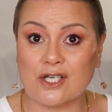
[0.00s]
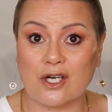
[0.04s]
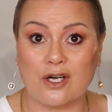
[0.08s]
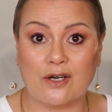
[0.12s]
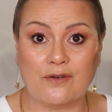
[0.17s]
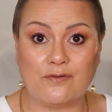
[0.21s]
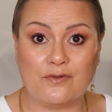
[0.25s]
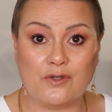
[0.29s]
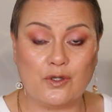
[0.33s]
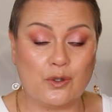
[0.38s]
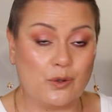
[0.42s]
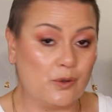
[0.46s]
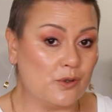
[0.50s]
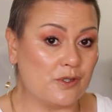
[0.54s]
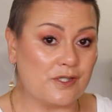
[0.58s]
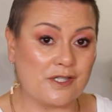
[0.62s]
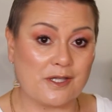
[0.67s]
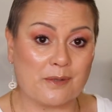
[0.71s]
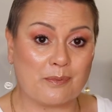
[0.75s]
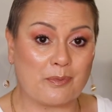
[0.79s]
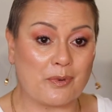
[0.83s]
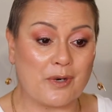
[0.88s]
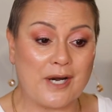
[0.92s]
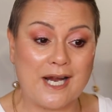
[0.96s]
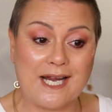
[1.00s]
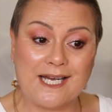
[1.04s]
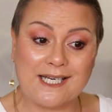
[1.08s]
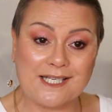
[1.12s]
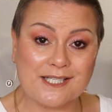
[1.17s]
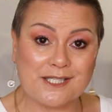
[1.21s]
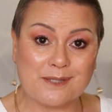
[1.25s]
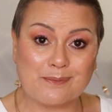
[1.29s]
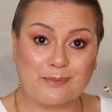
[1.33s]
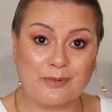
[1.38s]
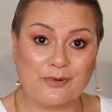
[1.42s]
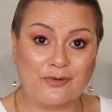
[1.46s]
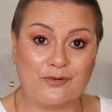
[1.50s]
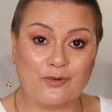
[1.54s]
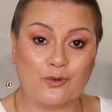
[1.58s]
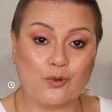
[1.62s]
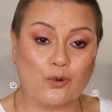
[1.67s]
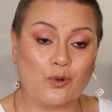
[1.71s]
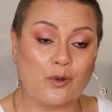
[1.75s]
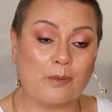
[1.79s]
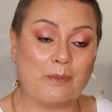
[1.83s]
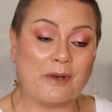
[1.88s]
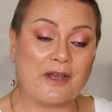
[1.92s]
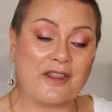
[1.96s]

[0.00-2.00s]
I've used the brands before,